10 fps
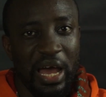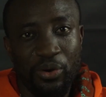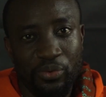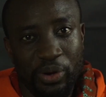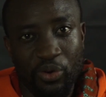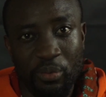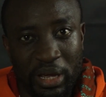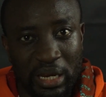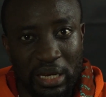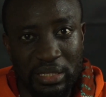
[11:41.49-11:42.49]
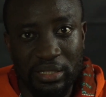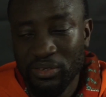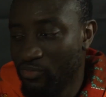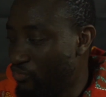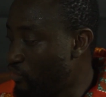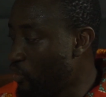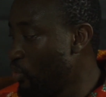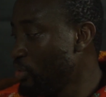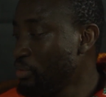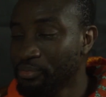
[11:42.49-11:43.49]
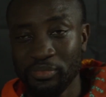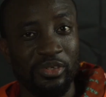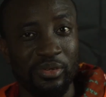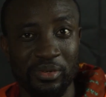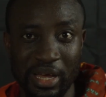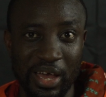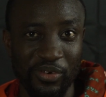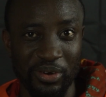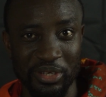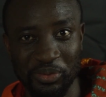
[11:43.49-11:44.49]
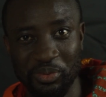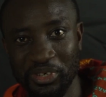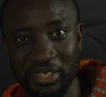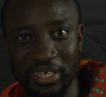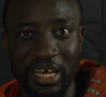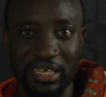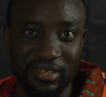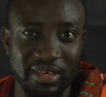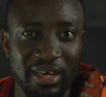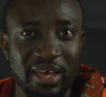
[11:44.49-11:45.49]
I would recommend getting for I forgot to put on the lights.